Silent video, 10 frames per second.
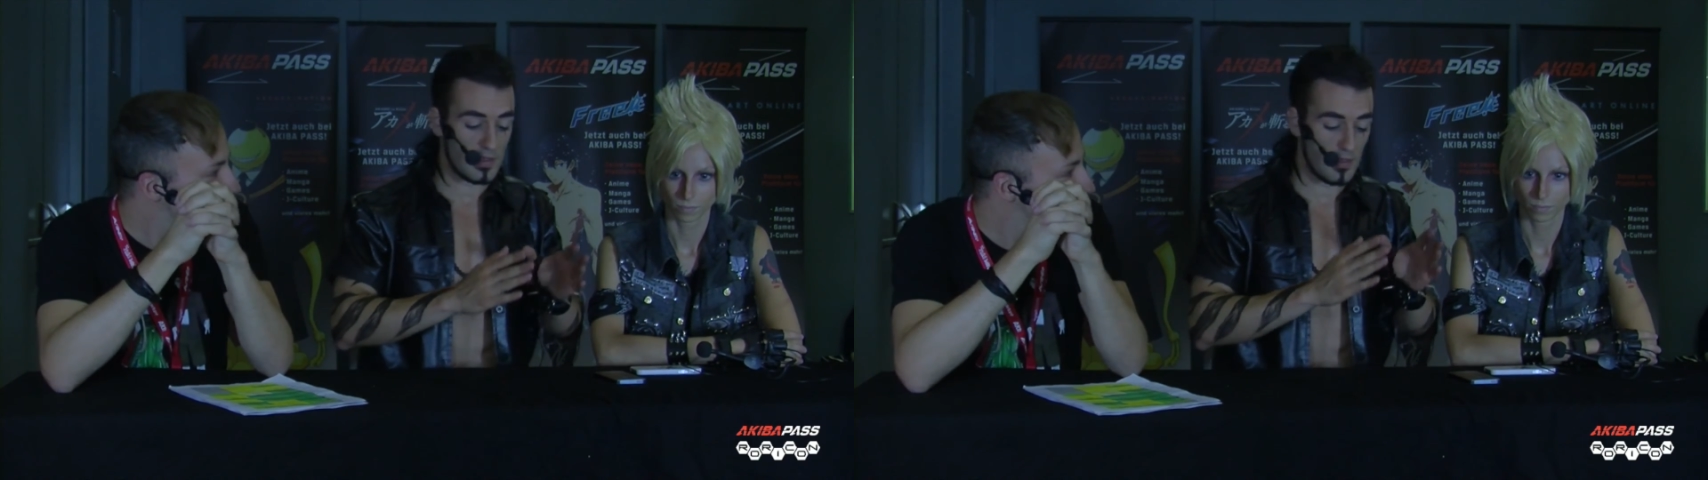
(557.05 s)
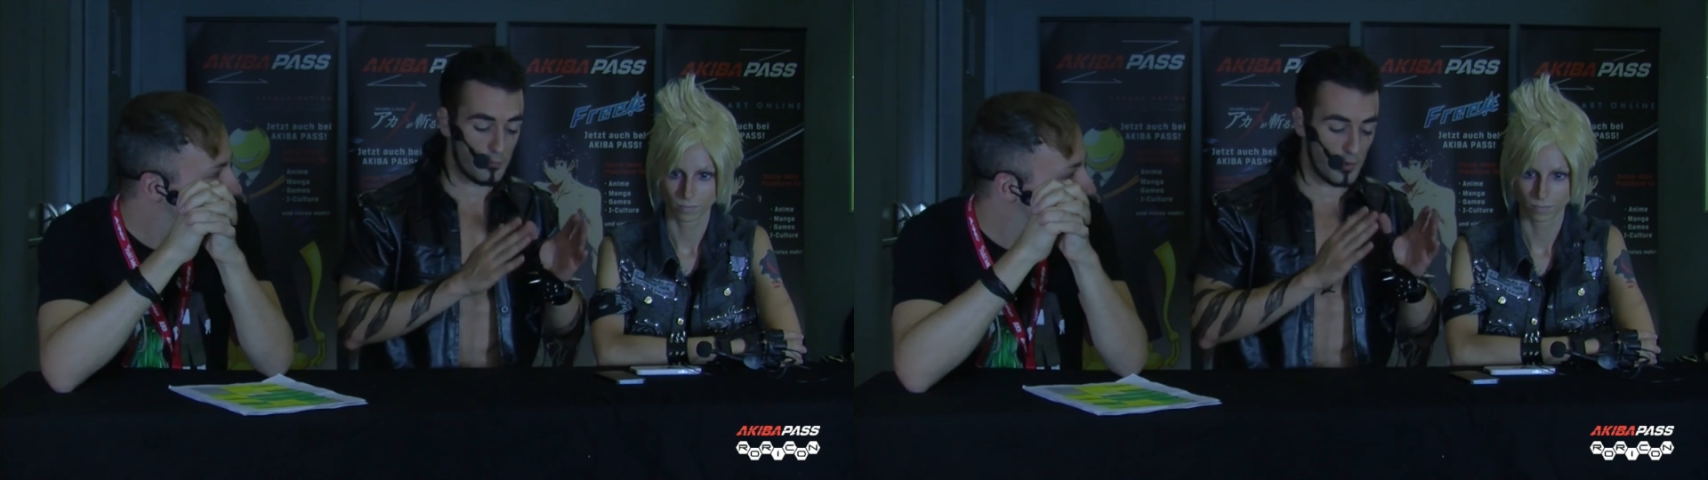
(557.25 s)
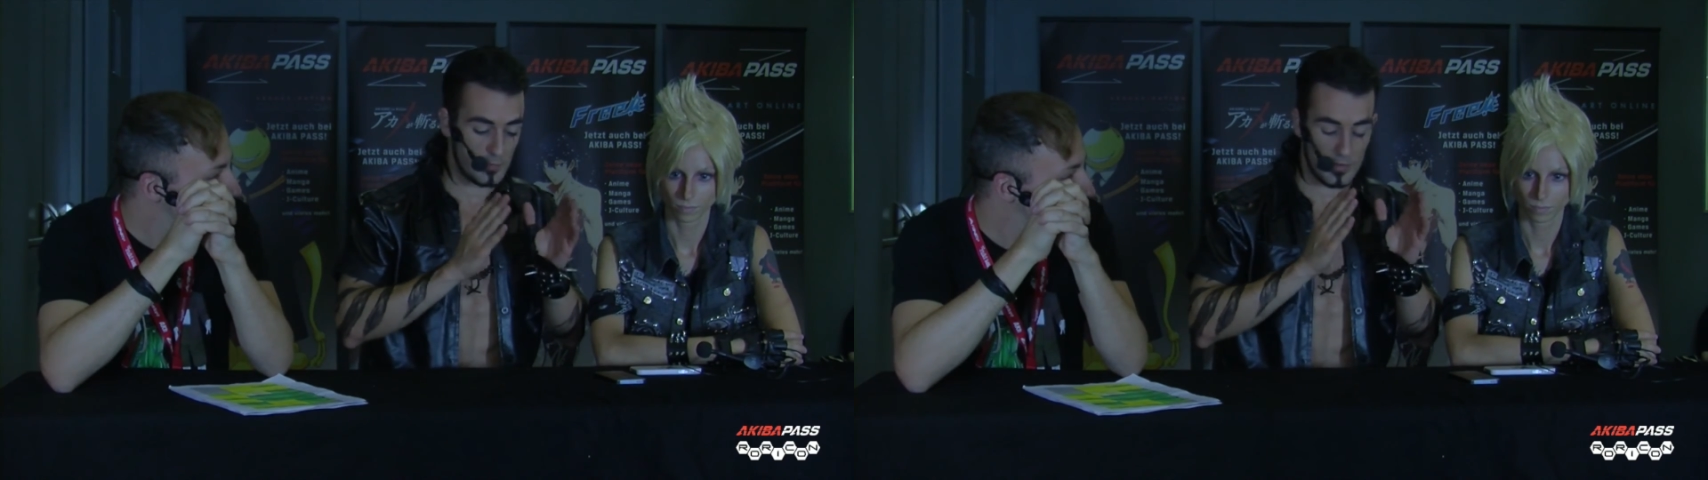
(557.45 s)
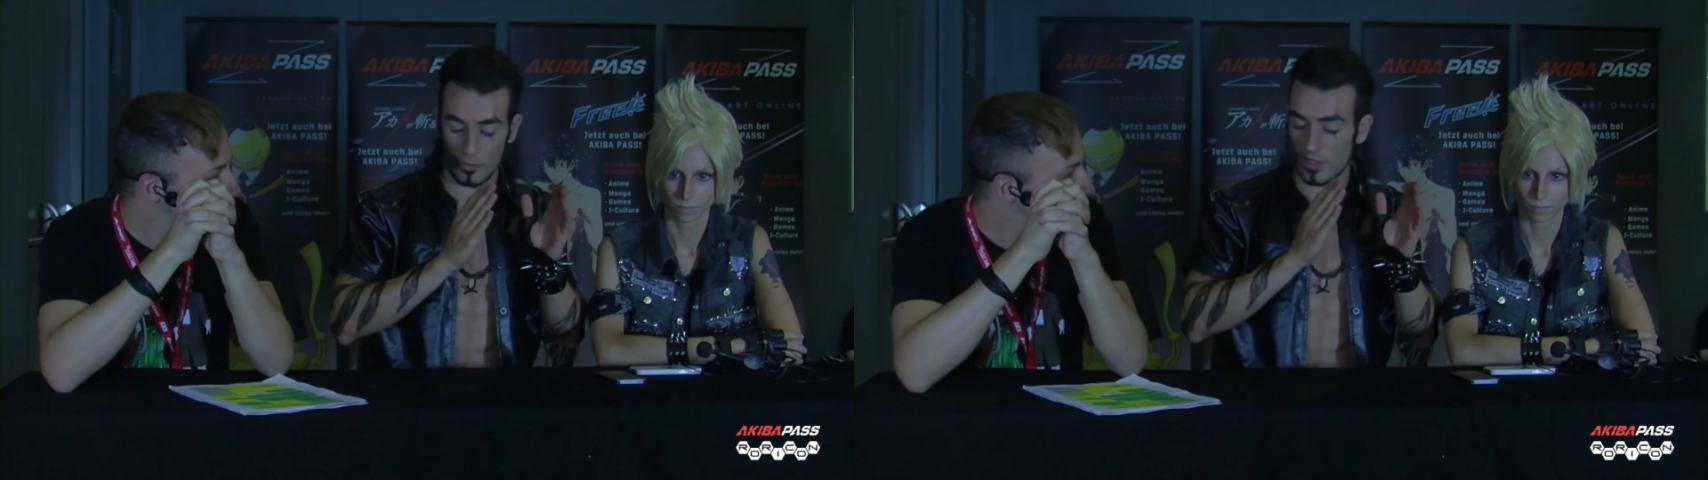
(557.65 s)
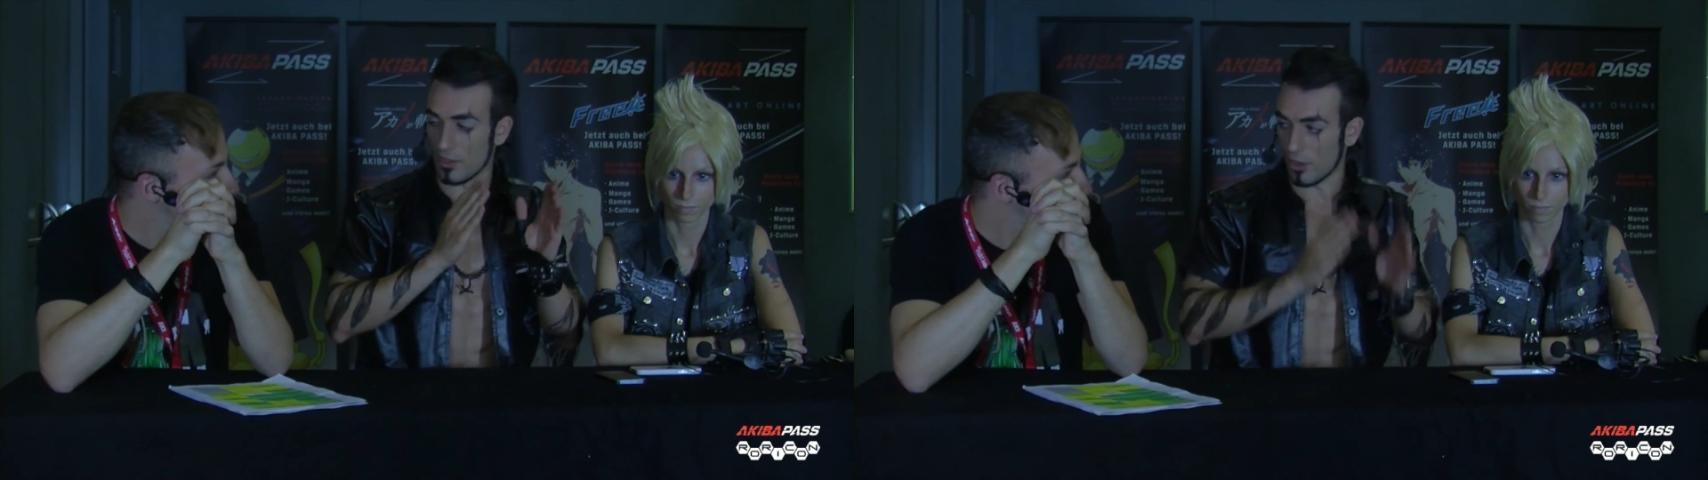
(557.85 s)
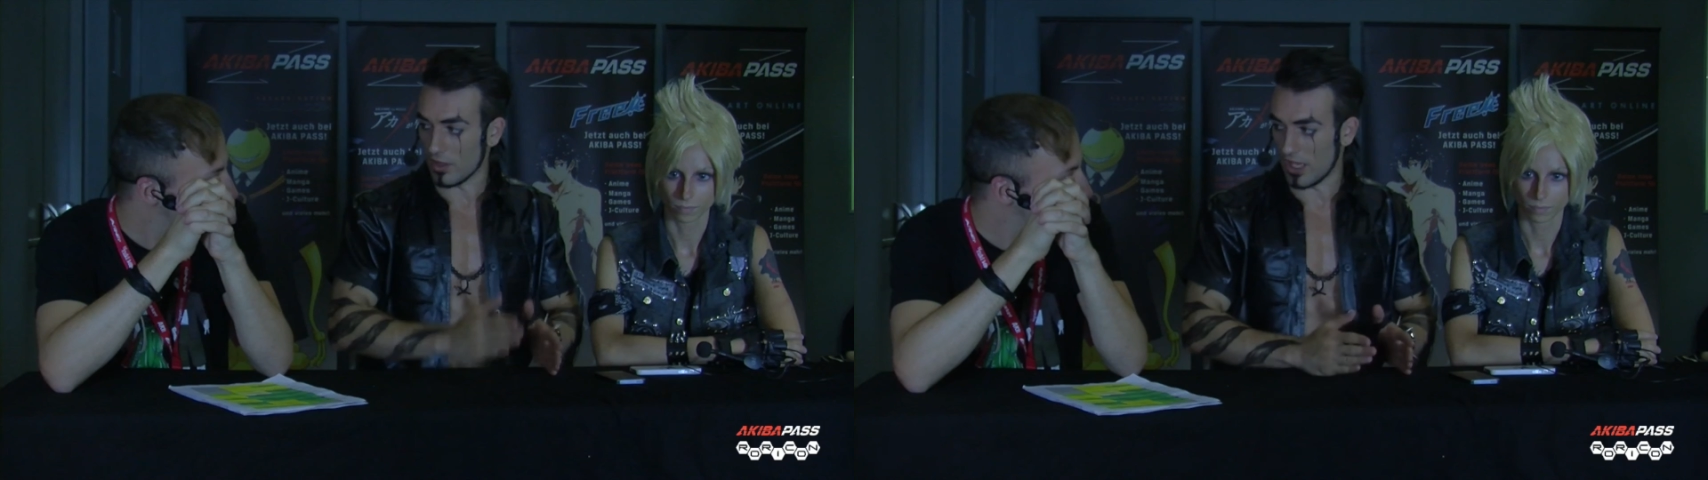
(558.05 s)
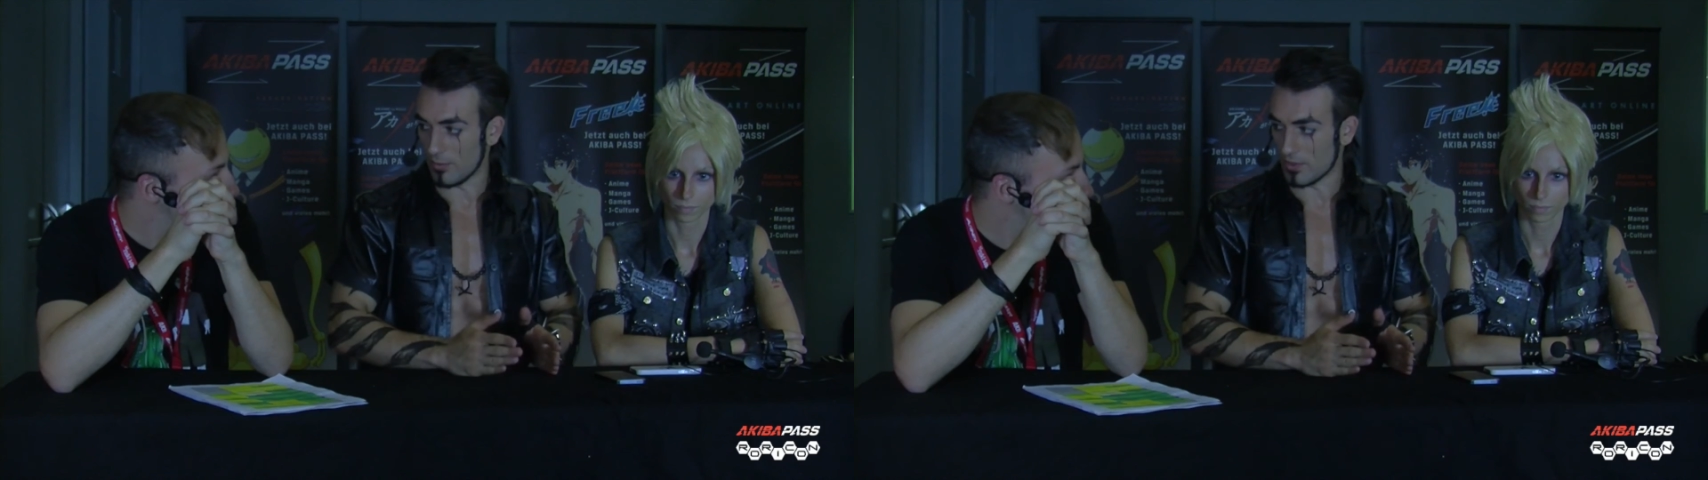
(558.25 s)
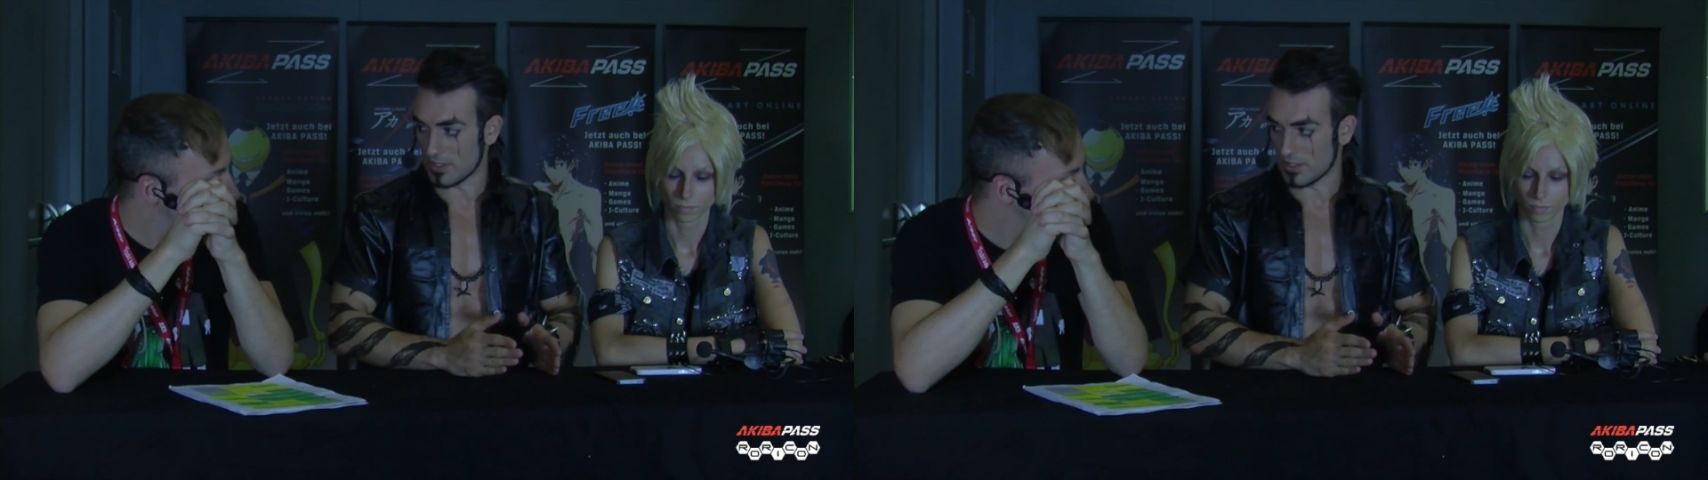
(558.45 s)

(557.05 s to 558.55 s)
difference between girl gamers